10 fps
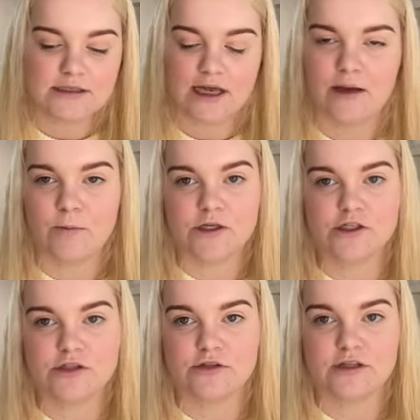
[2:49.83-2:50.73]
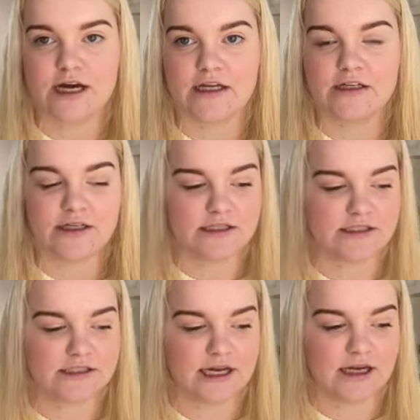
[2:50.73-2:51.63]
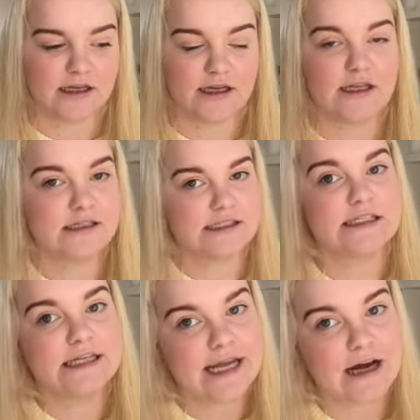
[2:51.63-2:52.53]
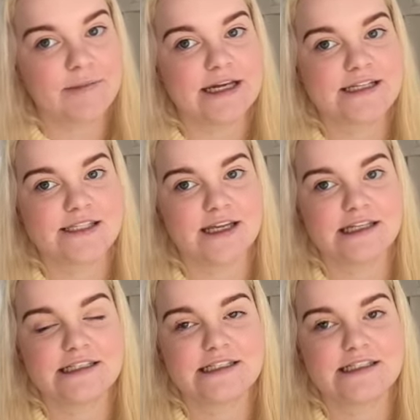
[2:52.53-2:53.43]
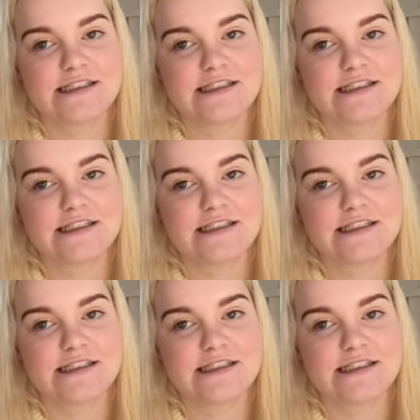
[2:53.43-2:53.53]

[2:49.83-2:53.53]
and once you do that, you need to say, does it now make sense?